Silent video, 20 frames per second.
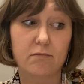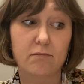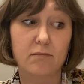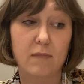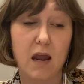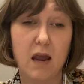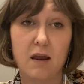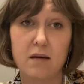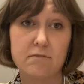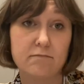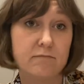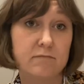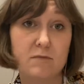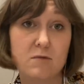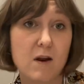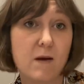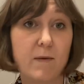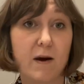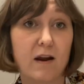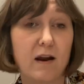In
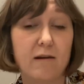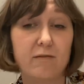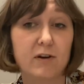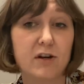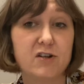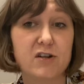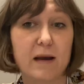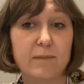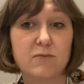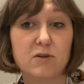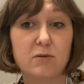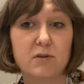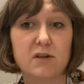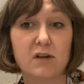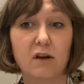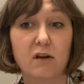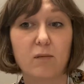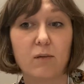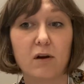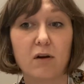about every chapter, we
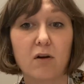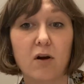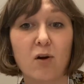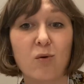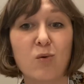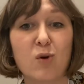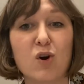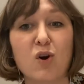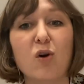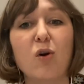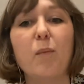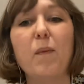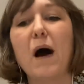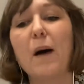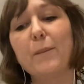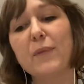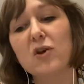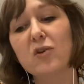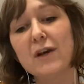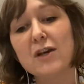talk about our rural
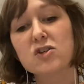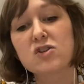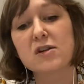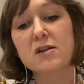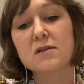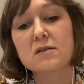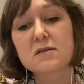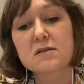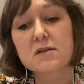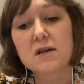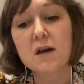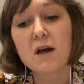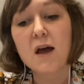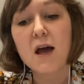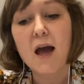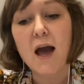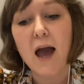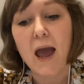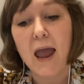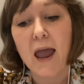populations.
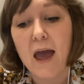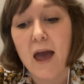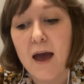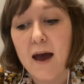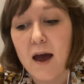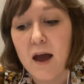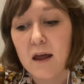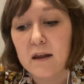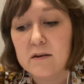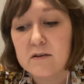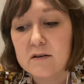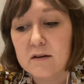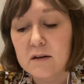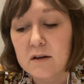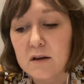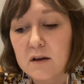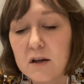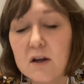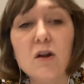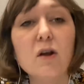And,
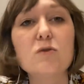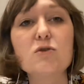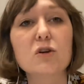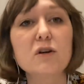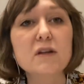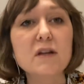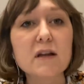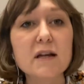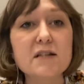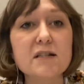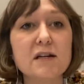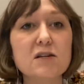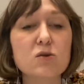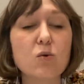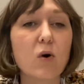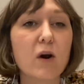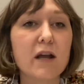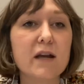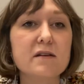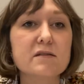during the
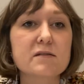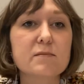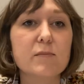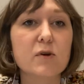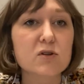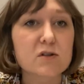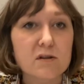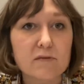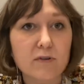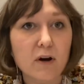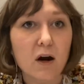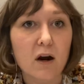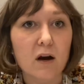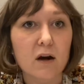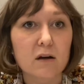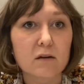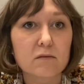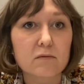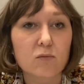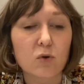1920s, most of
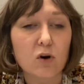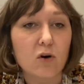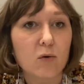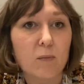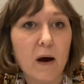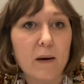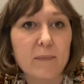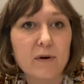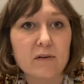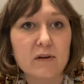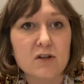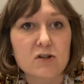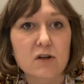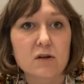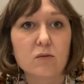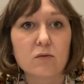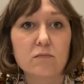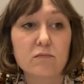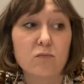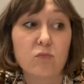our rural
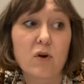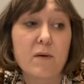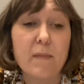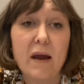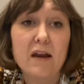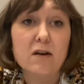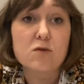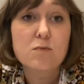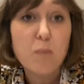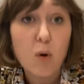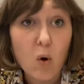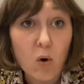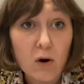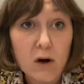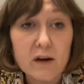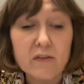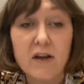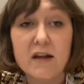population remained poor.